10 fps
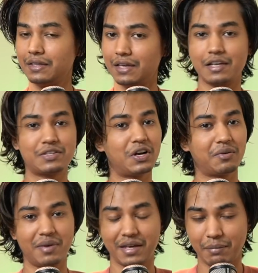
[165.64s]
does not
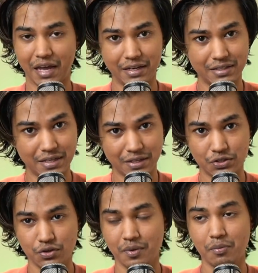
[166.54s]
make any sense
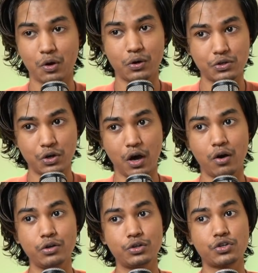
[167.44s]
to me, because now
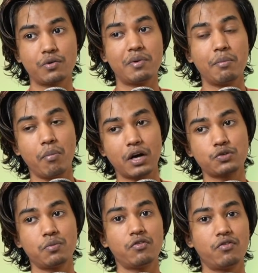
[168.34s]
you should be
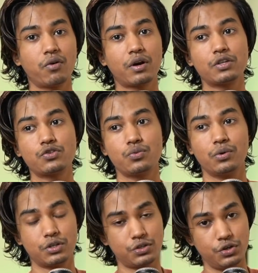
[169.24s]
much more focused
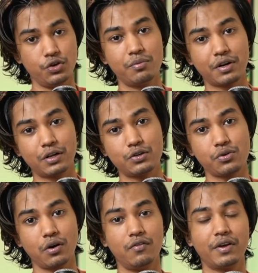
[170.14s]
towards numerical
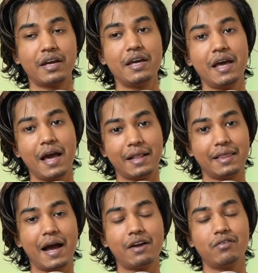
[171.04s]
solving, and
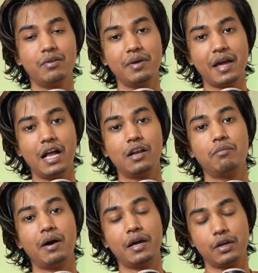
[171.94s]
that will be helped
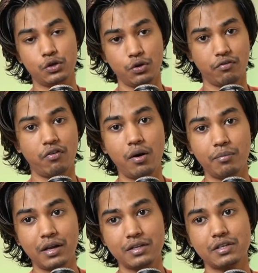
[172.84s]
by your
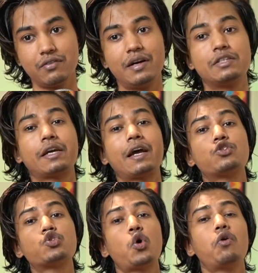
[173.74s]
formulas revising and
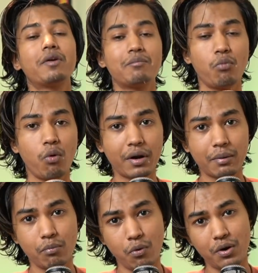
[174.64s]
solving more
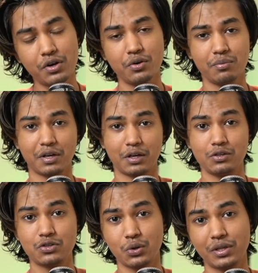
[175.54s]
and more
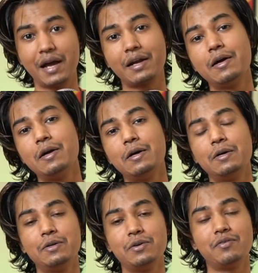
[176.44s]
numericals so that
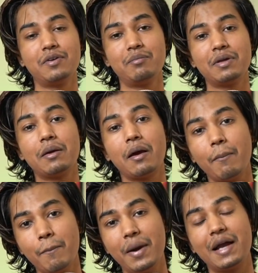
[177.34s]
you will be
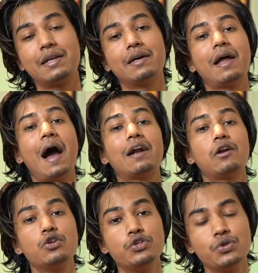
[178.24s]
better at
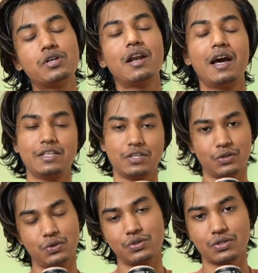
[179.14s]

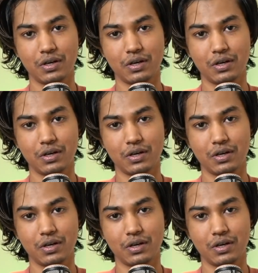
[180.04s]
utilizing those